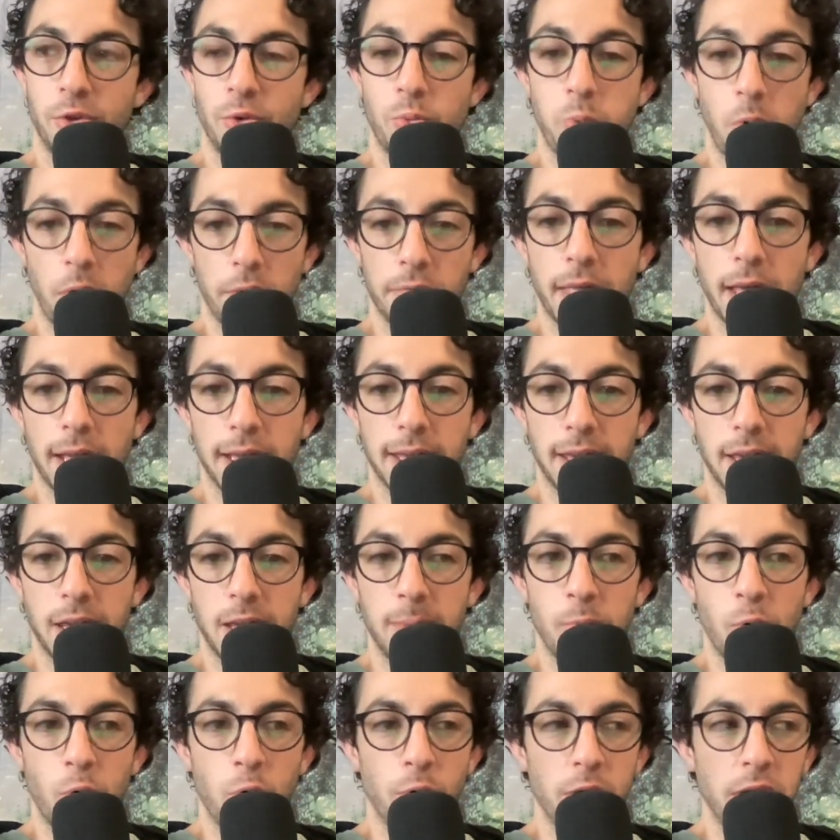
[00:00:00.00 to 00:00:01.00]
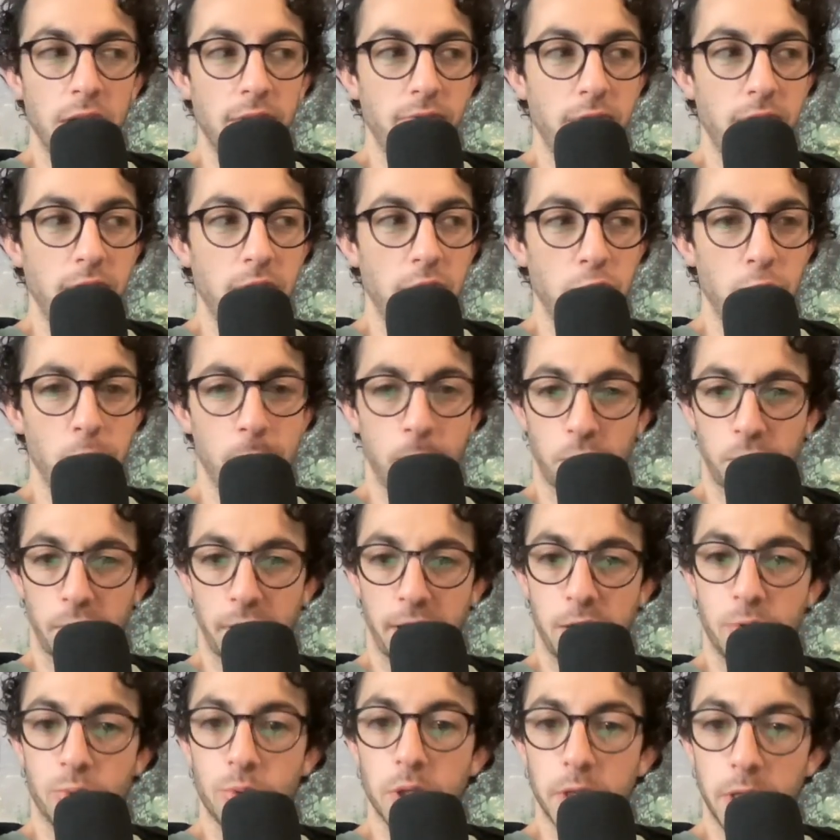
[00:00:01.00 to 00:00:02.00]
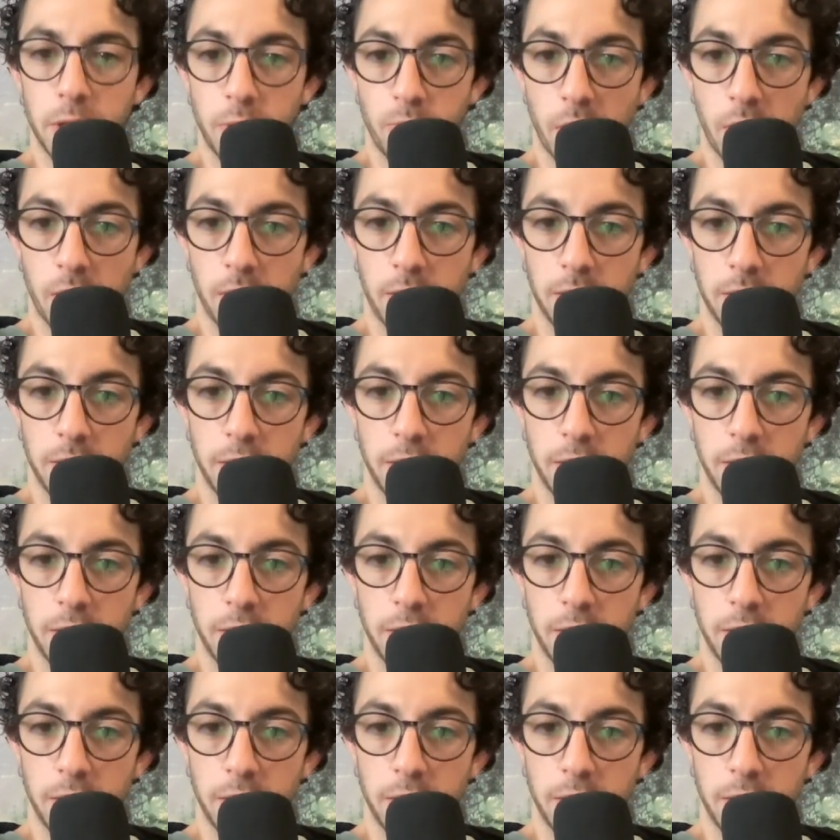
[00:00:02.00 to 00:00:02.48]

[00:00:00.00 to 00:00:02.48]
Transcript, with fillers: won that game or even you played really well.